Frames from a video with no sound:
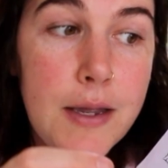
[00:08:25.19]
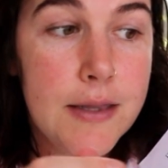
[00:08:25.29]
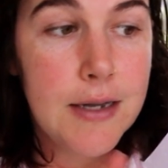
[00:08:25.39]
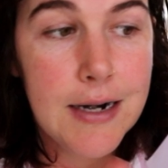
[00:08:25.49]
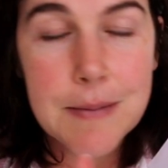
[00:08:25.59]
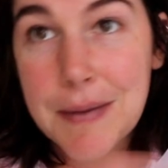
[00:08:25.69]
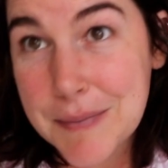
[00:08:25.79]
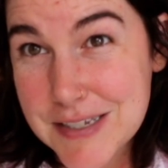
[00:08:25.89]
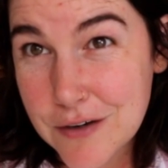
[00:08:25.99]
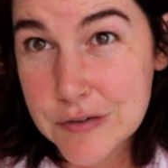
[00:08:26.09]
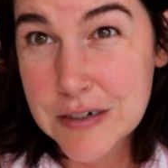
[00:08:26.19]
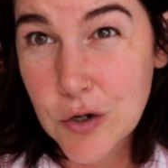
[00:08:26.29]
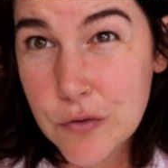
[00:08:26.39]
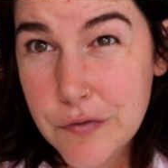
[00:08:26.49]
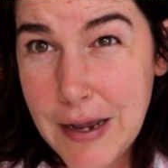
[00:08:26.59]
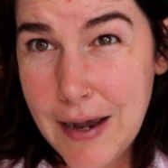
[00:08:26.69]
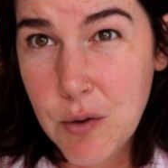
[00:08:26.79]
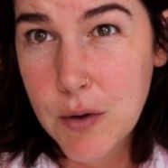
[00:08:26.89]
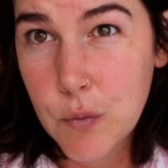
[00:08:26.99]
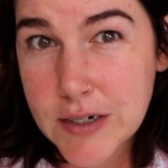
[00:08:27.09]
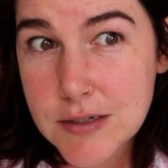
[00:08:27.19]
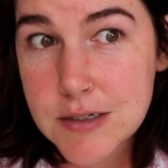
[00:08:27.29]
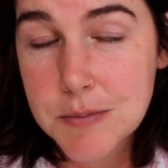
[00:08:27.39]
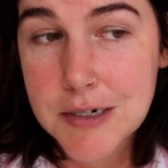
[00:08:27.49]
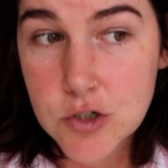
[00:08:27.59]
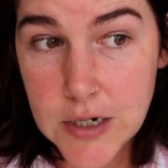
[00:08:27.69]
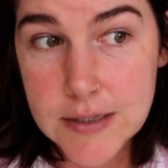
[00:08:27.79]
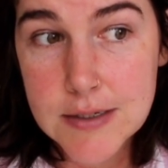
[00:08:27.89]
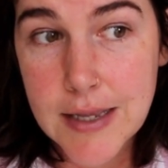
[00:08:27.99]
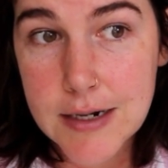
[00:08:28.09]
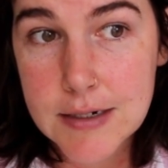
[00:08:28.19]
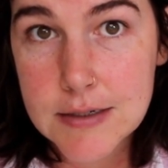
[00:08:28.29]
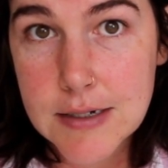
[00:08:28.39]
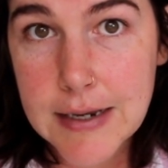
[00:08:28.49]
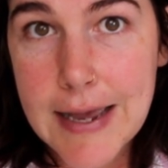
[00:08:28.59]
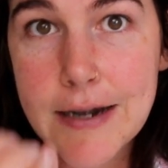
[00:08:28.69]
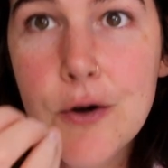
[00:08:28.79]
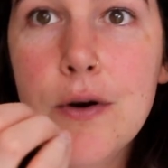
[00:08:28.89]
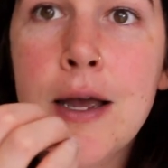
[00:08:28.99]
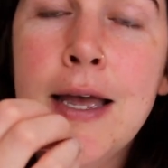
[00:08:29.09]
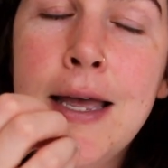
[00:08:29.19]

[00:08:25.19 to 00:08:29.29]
and then I can make myself a note for how I want it to be translated into lino,